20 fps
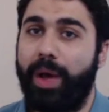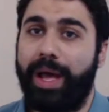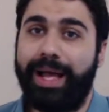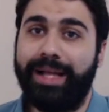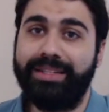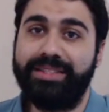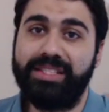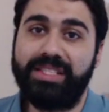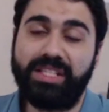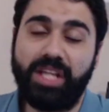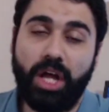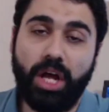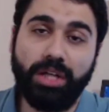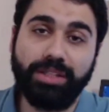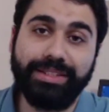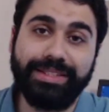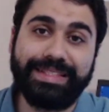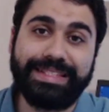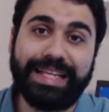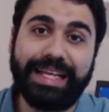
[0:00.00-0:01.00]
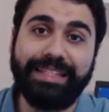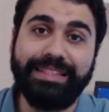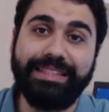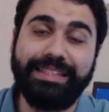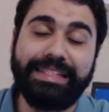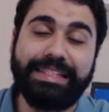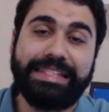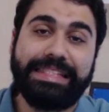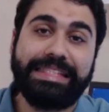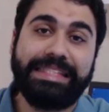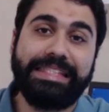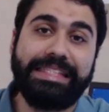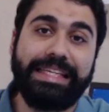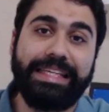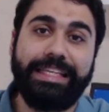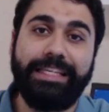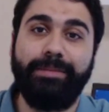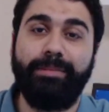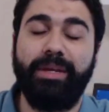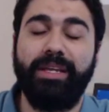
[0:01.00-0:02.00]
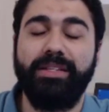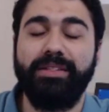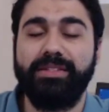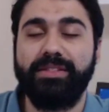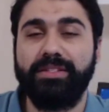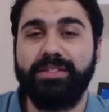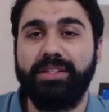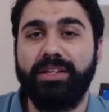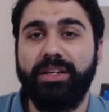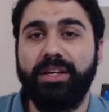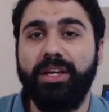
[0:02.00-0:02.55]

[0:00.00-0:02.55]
and start sending emails.